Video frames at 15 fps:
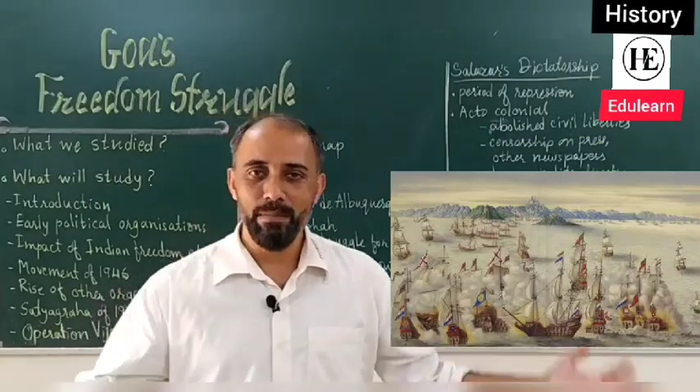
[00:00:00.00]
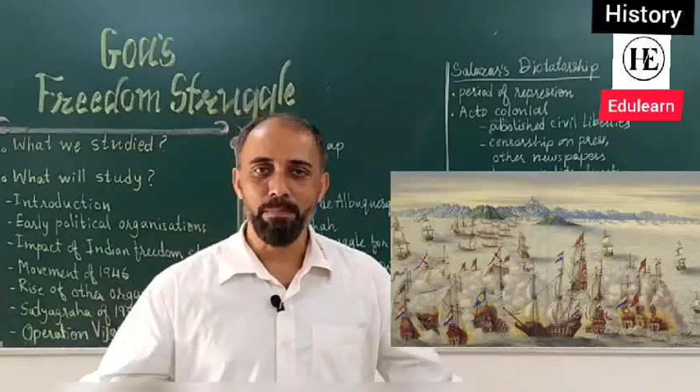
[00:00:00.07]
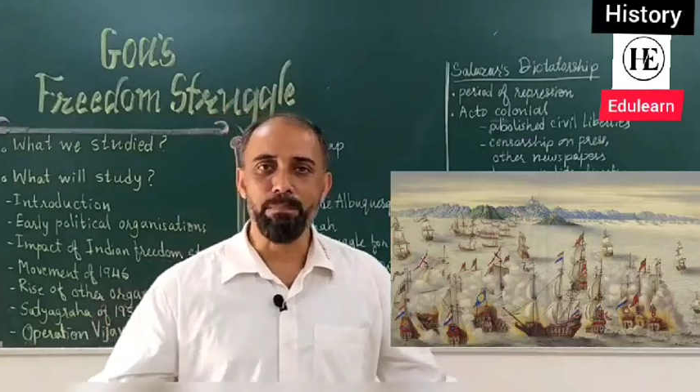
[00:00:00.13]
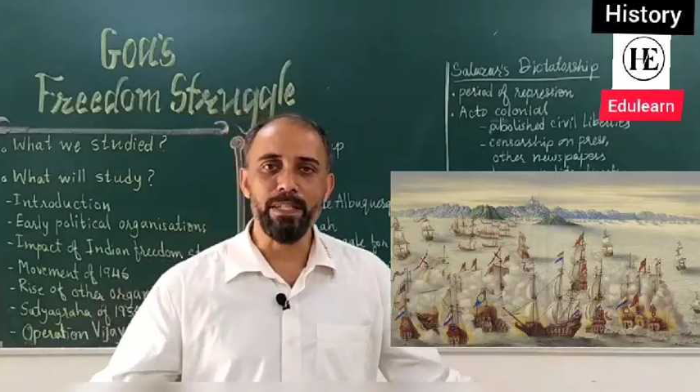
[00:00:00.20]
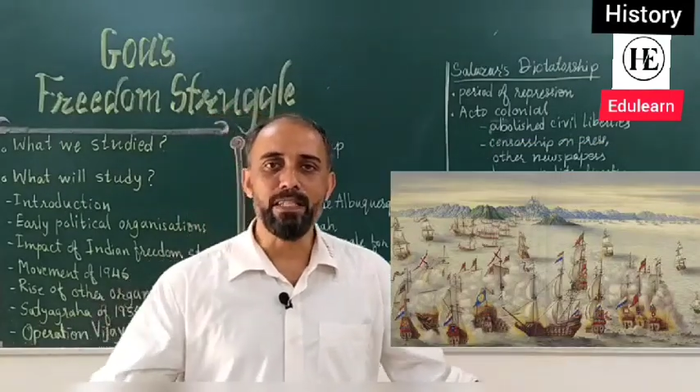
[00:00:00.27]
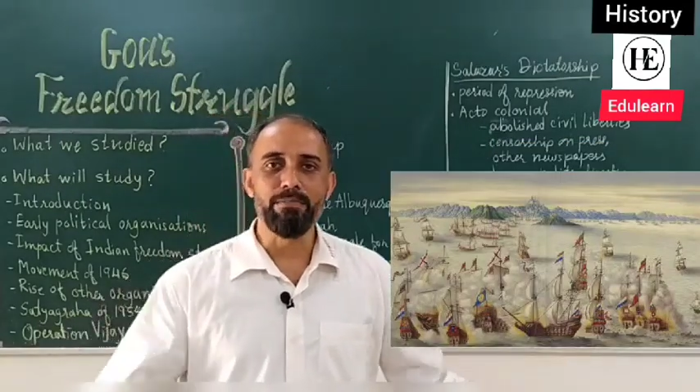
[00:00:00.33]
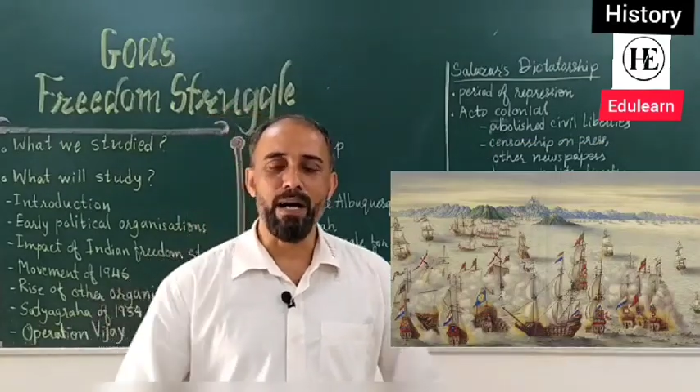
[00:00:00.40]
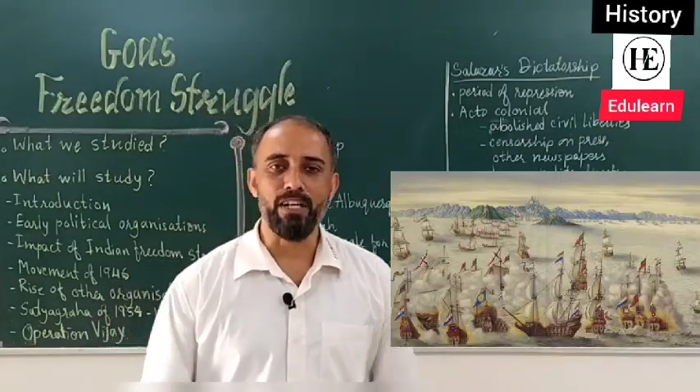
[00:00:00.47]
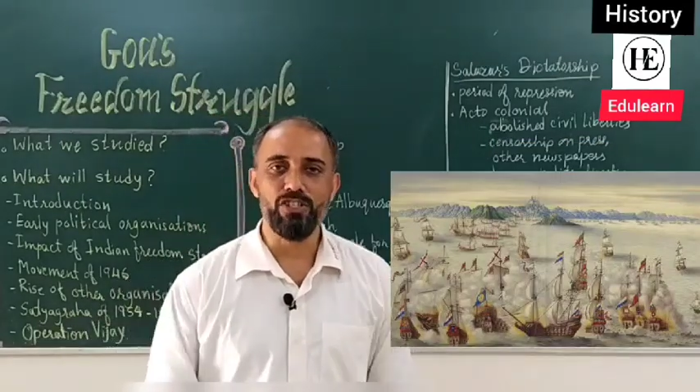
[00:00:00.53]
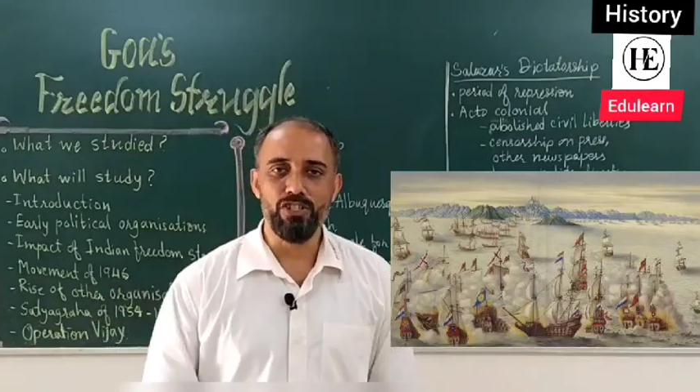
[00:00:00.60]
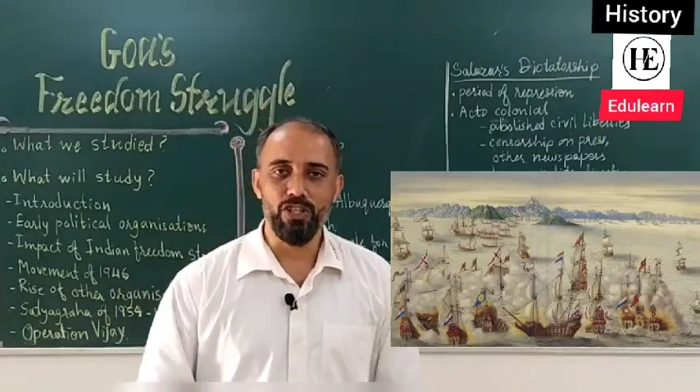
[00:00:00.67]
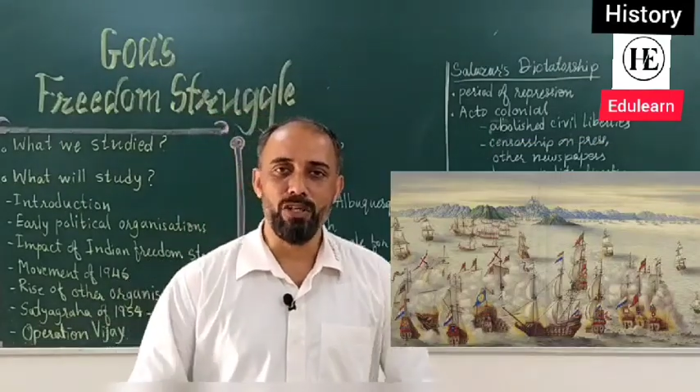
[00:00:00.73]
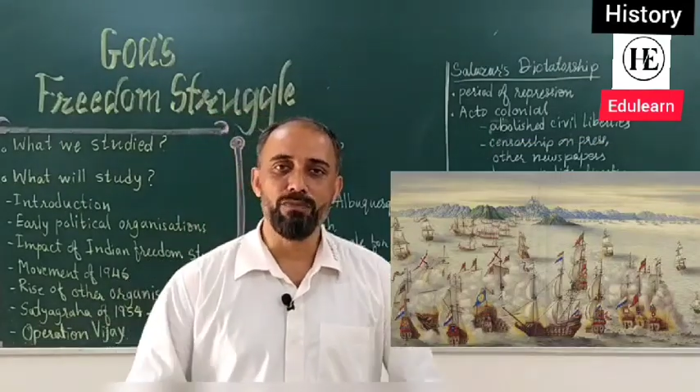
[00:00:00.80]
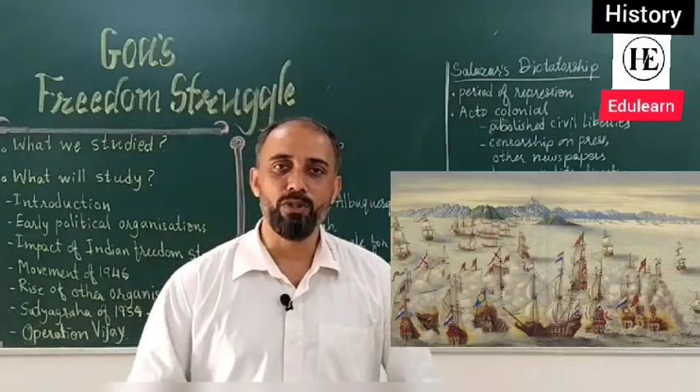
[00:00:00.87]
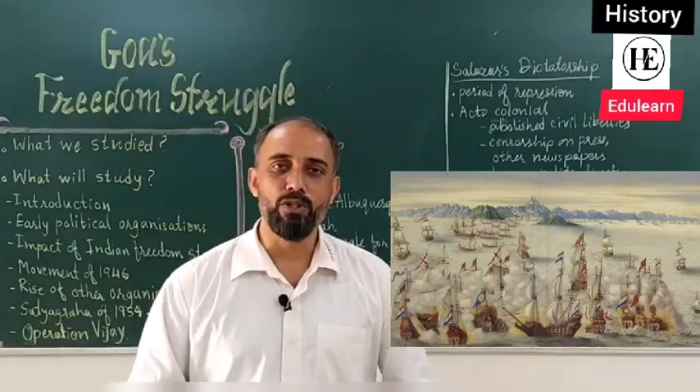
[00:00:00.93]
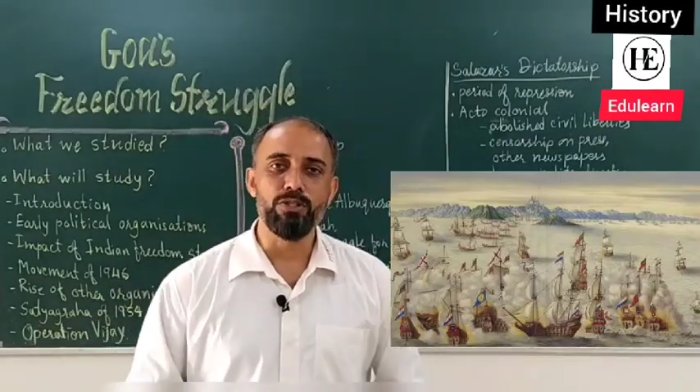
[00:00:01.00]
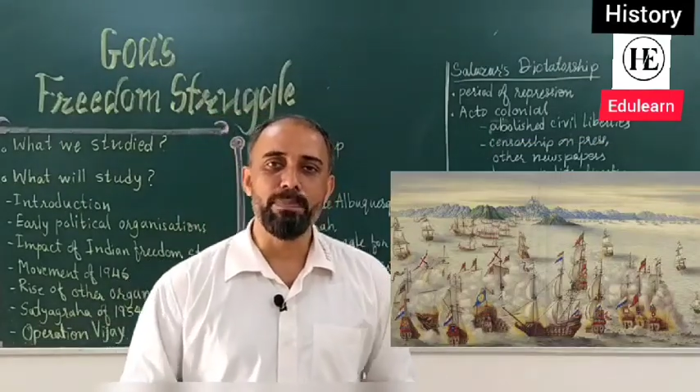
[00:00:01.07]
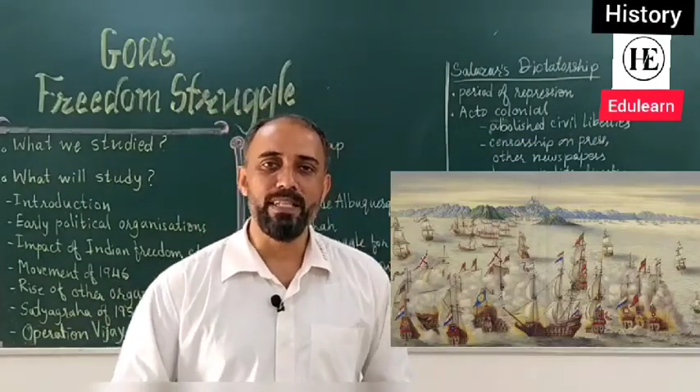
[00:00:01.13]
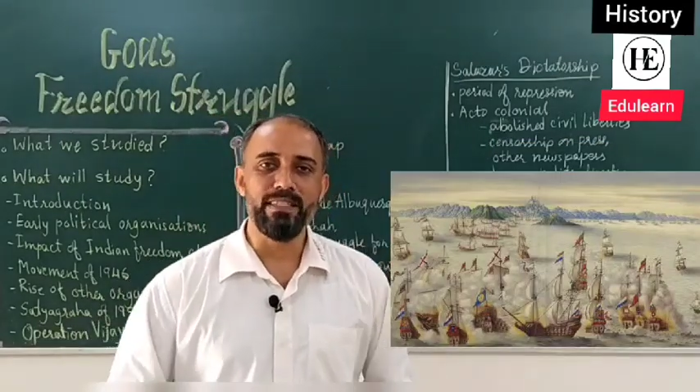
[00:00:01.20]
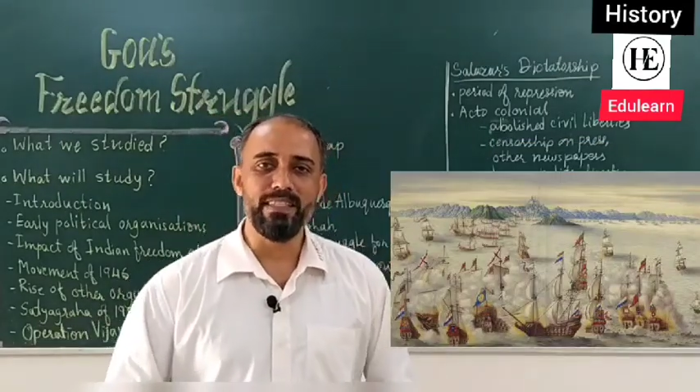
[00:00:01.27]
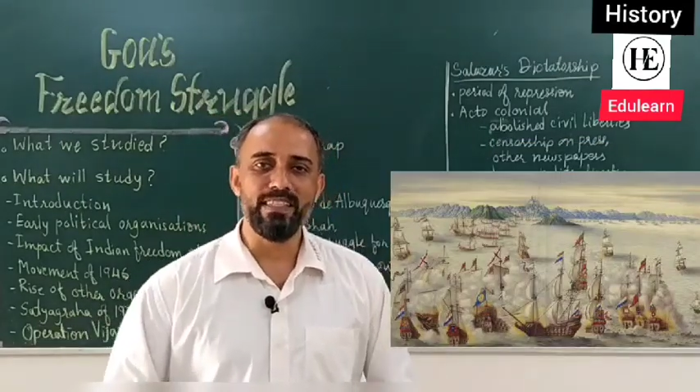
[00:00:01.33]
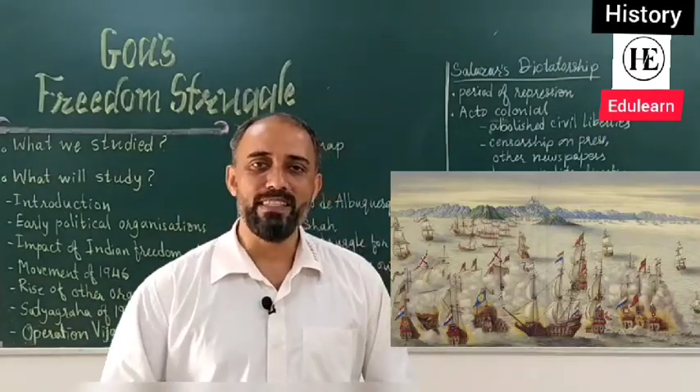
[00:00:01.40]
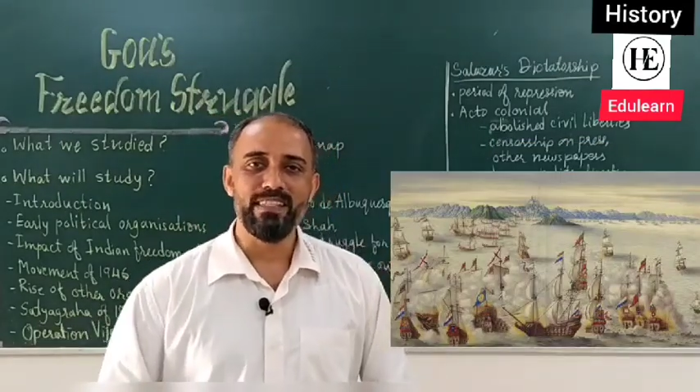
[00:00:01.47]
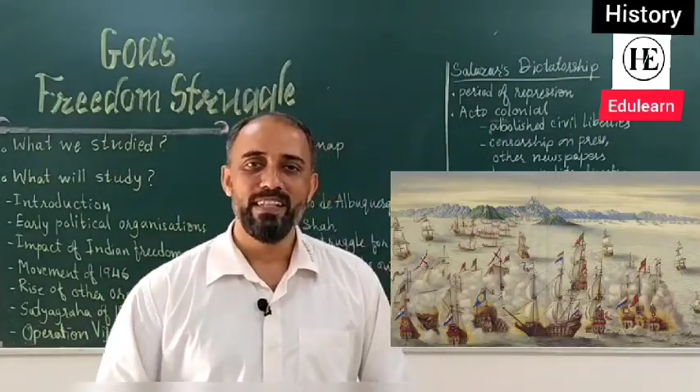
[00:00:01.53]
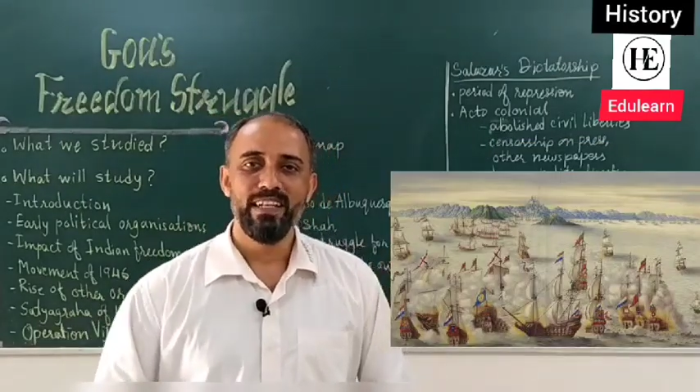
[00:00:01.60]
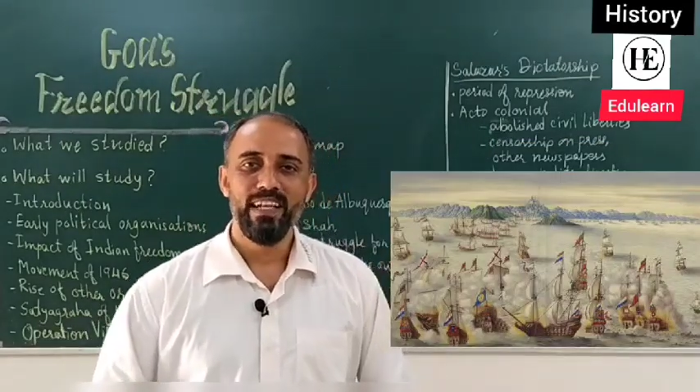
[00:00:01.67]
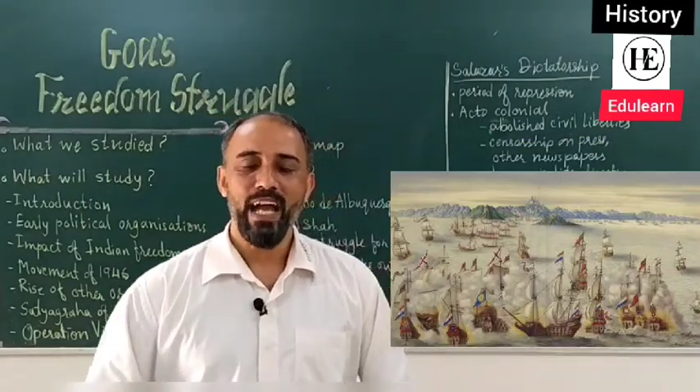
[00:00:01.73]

be the master of those places.